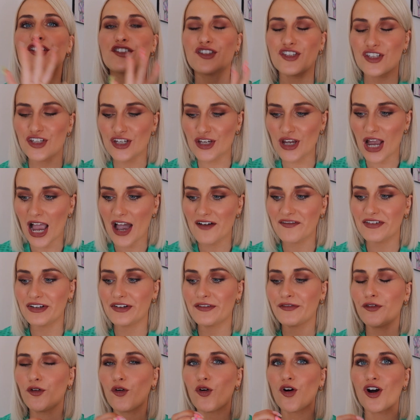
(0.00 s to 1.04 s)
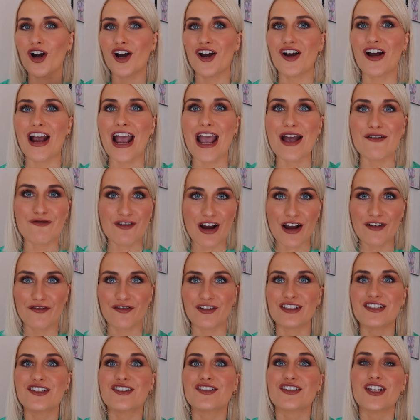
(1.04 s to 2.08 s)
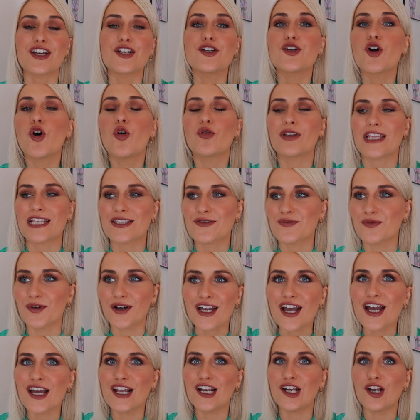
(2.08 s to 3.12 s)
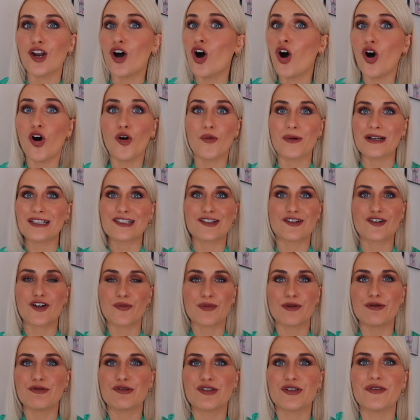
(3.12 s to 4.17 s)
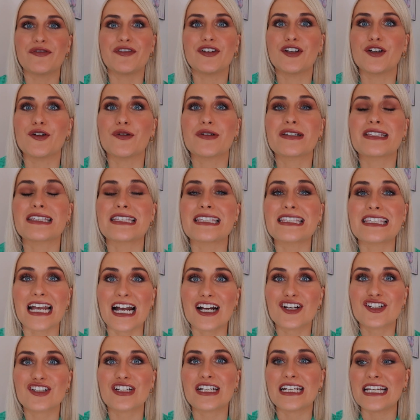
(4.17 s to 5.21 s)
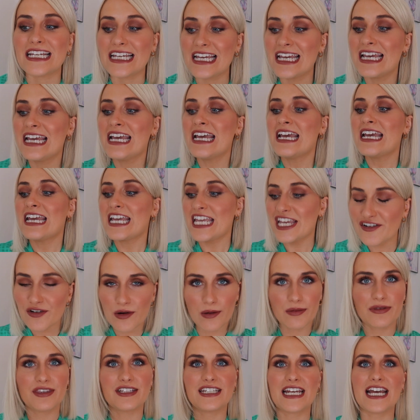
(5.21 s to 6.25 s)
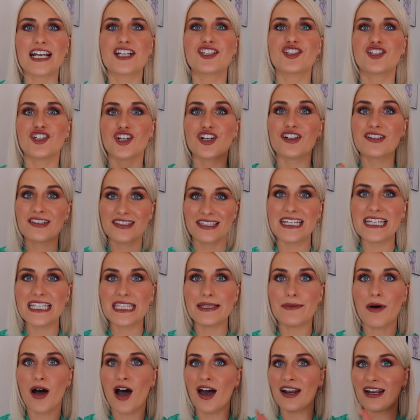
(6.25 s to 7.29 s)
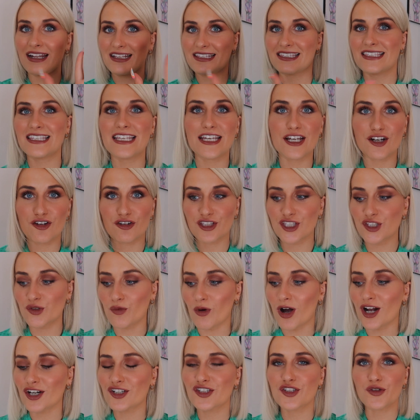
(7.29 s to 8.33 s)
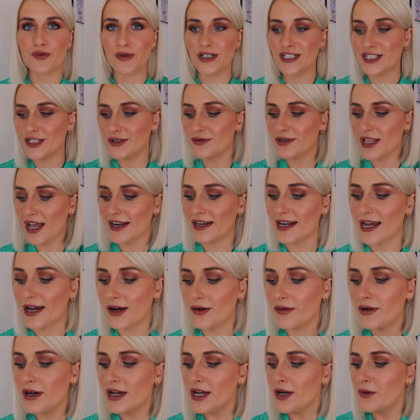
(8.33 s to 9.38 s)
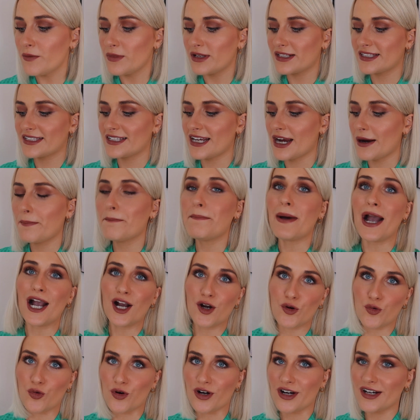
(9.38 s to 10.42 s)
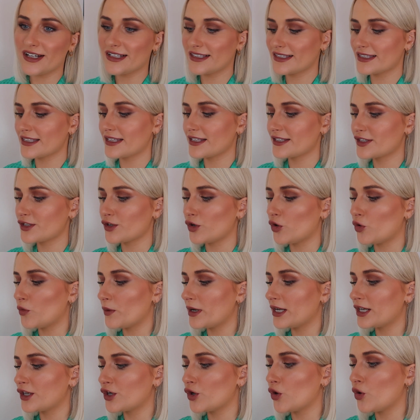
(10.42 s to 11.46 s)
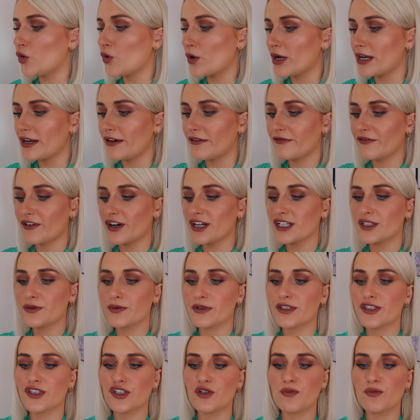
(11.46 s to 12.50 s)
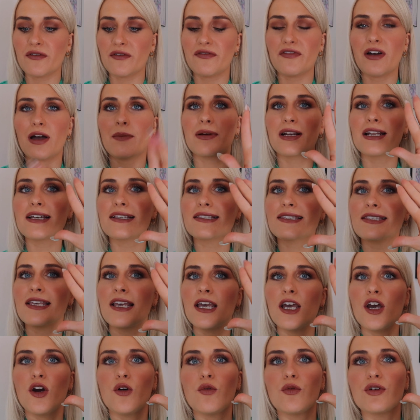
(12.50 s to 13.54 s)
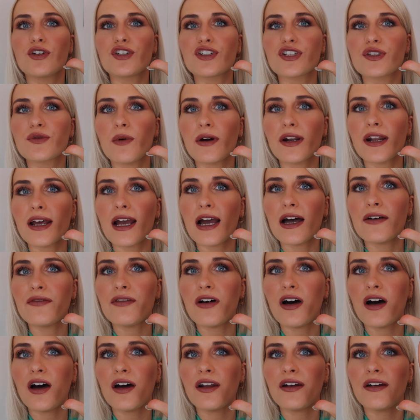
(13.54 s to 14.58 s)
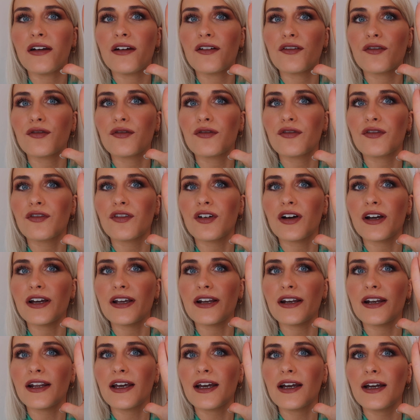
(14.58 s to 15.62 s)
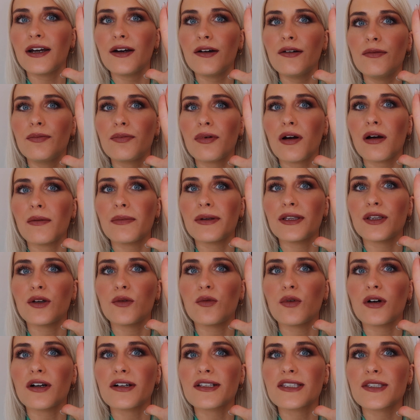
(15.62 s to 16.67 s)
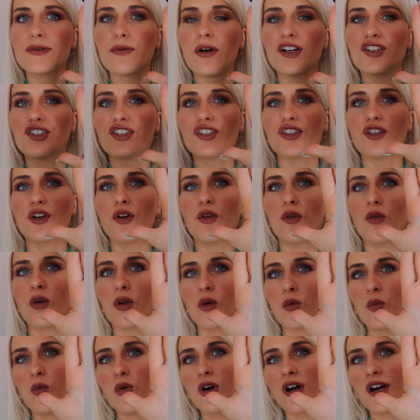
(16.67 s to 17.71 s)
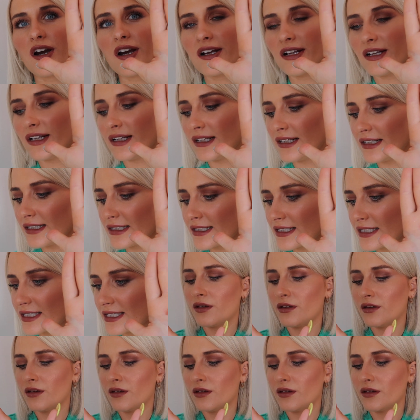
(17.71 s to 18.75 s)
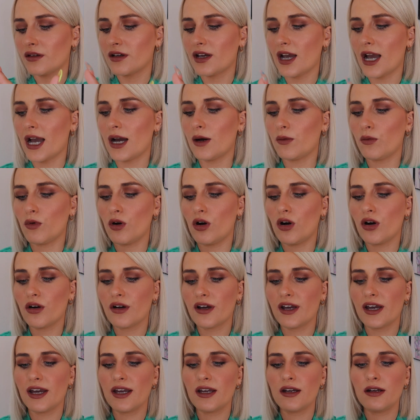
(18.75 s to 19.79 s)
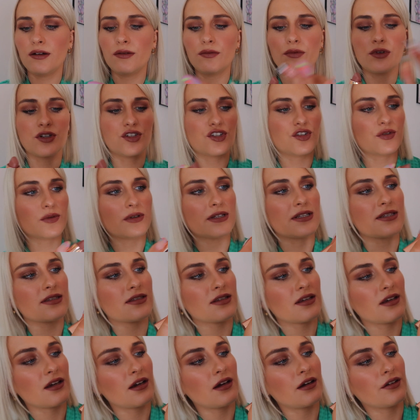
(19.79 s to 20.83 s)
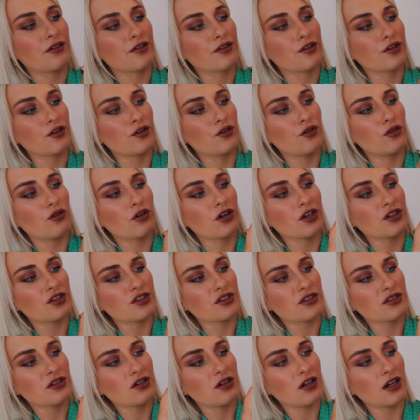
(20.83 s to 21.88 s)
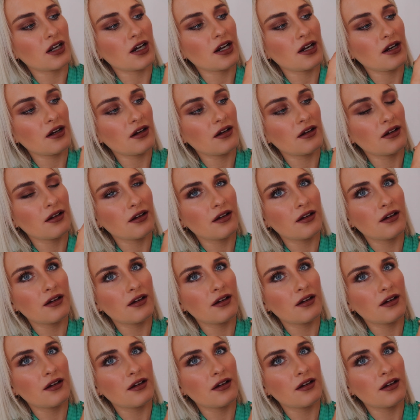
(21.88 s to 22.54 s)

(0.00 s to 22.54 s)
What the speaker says: so you have it for reference, because I know that's why I'll always look up YouTube videos, is to actually hear out the texture, see them on, and see a good swatch. So we'll do that now. We'll start backwards. So we'll go in first with Fabulous, which is what I have on right now. Probably the worst swatch in the whole world. Catwalking, which was another gorgeous color.